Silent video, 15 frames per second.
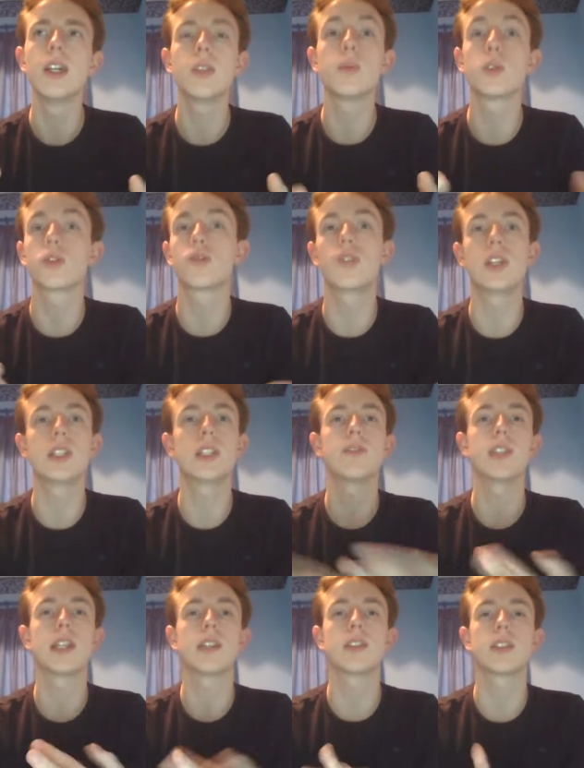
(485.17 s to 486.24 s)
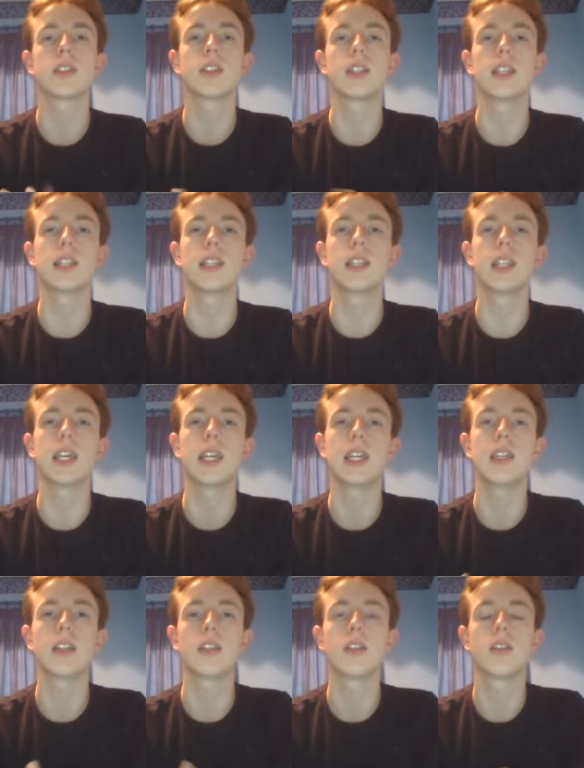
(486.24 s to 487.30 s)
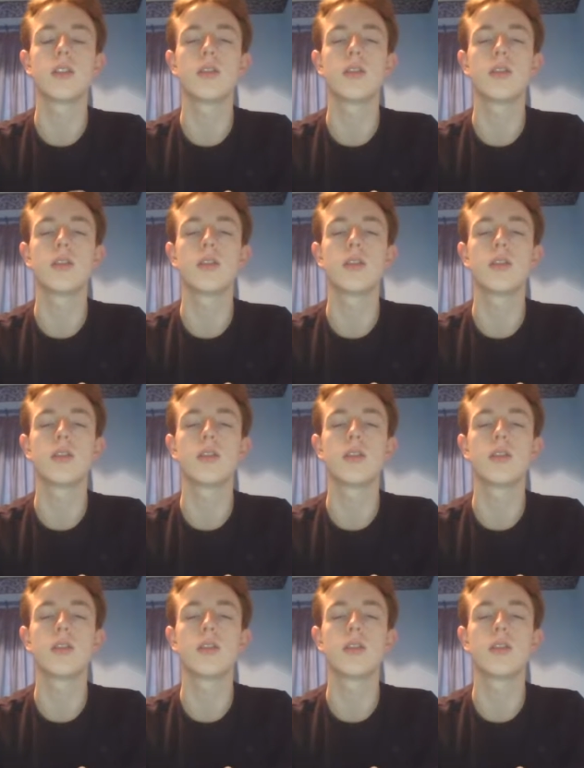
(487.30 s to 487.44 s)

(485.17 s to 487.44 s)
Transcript: the most creative deaths in a